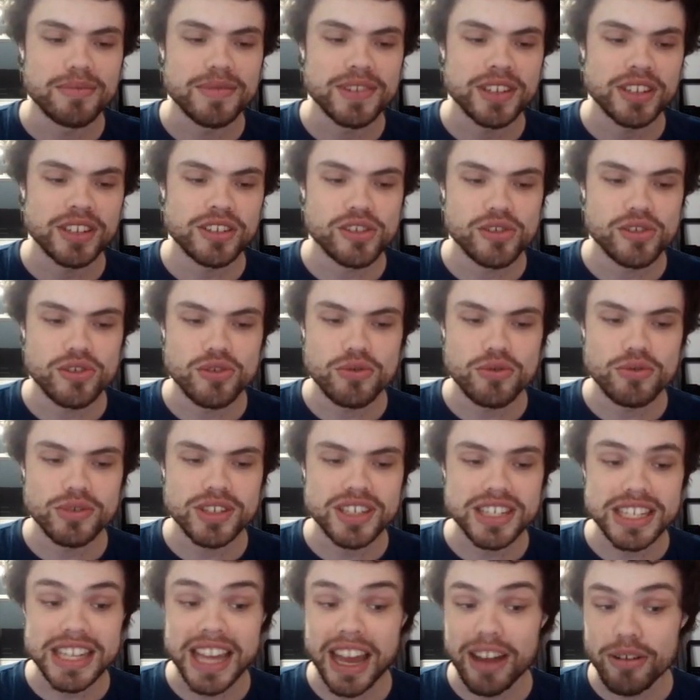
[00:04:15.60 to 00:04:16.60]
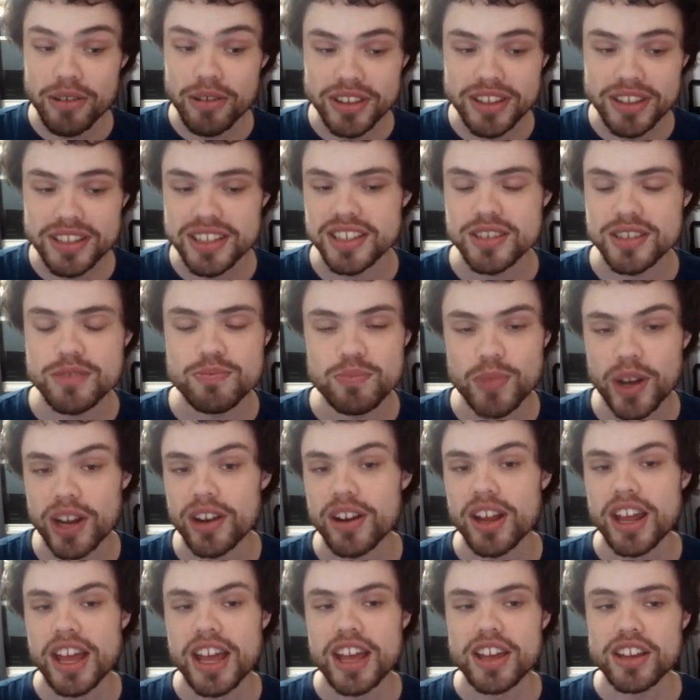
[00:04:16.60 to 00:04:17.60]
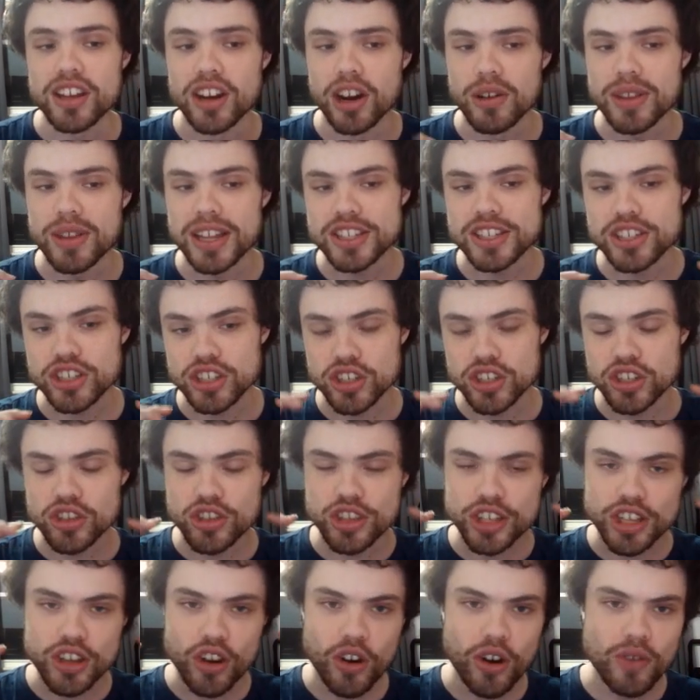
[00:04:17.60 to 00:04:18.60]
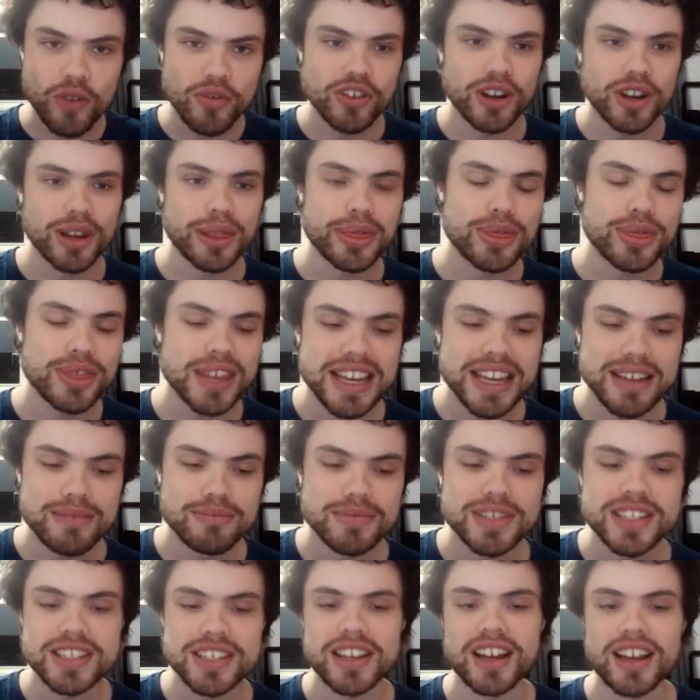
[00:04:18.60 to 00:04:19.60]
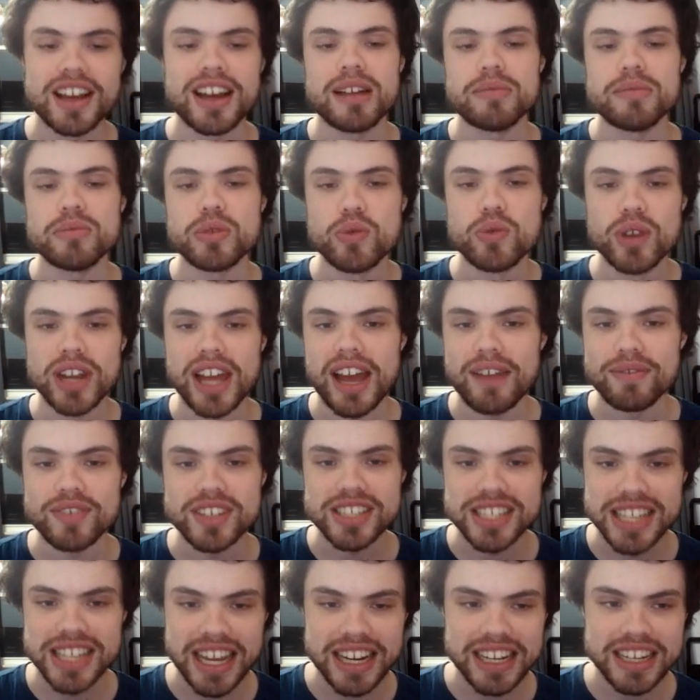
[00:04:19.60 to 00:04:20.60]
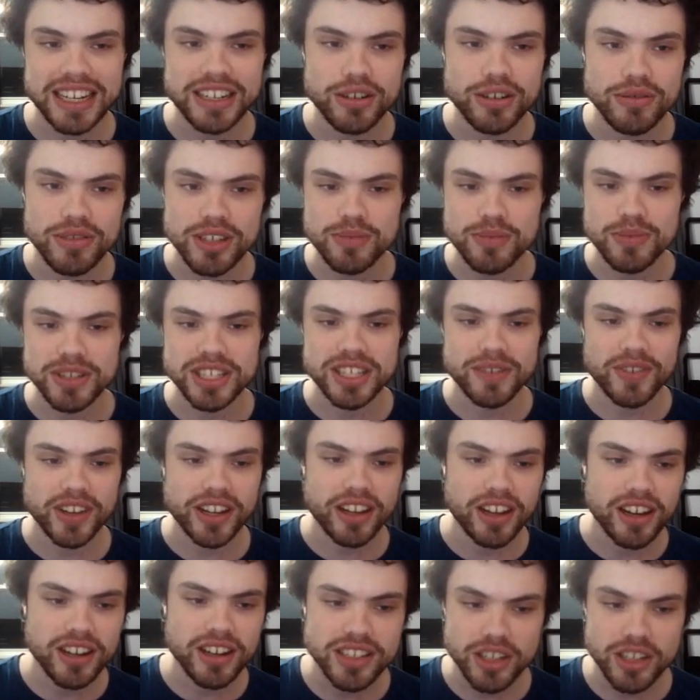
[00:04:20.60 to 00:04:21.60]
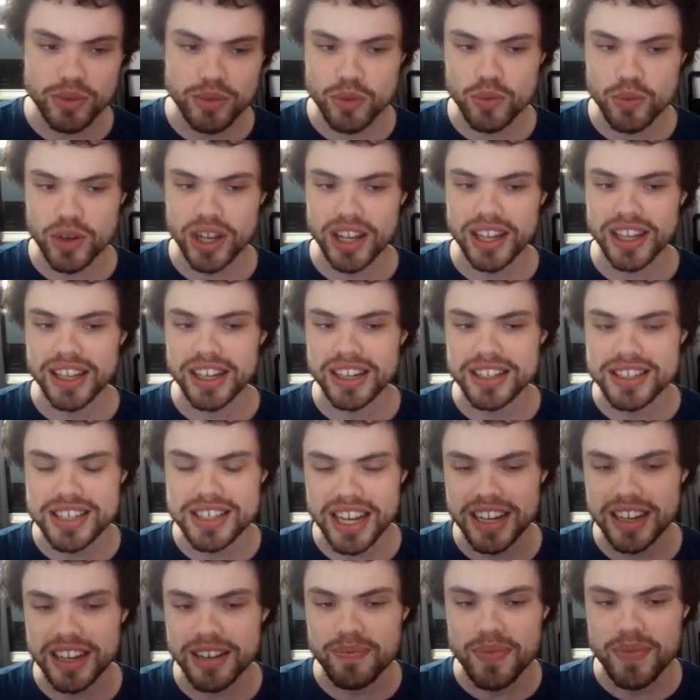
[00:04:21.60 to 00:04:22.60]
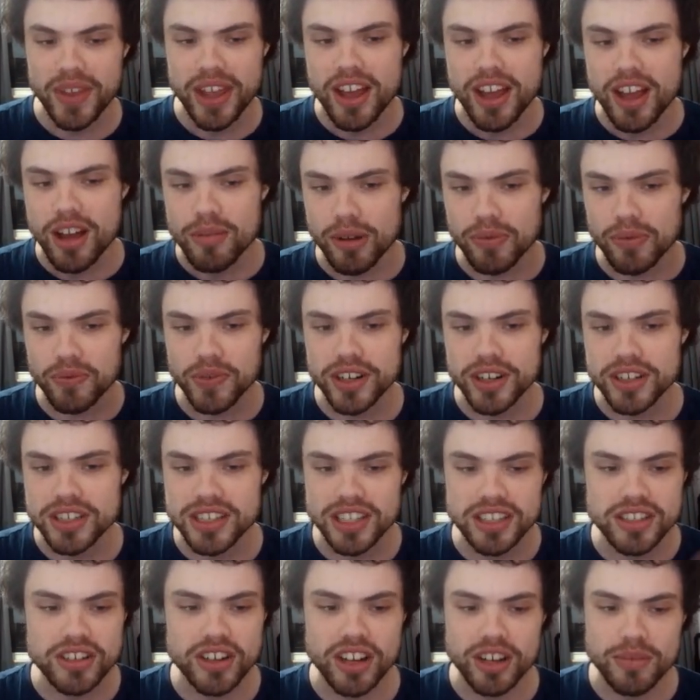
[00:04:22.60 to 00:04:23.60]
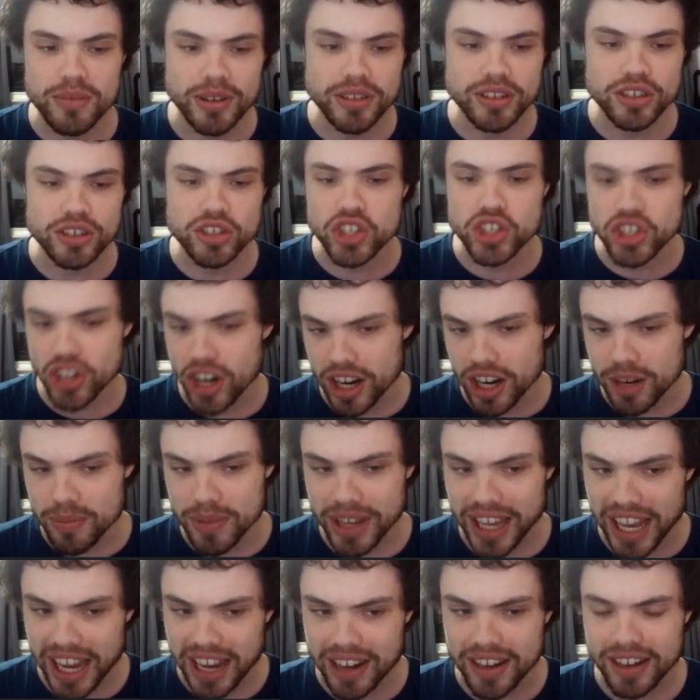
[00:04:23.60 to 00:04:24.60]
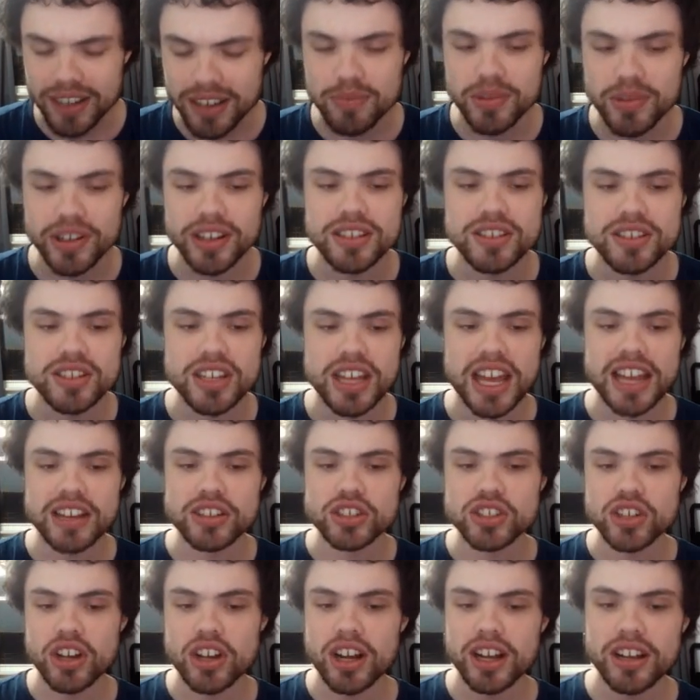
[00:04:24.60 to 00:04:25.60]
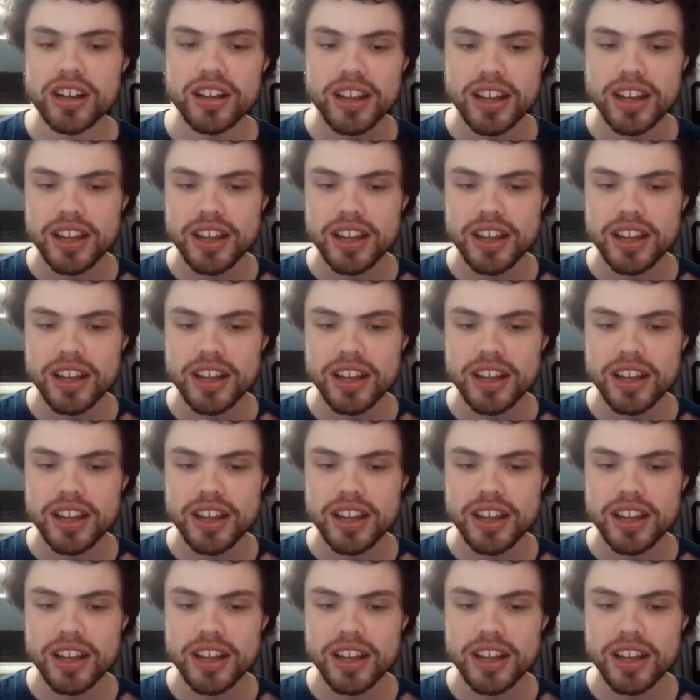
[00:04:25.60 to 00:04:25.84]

to see how good this is. But, that's the overall themes. We will have to get into the specific cards, and we will in a second. But first, let's talk about the shock mechanic, because a shock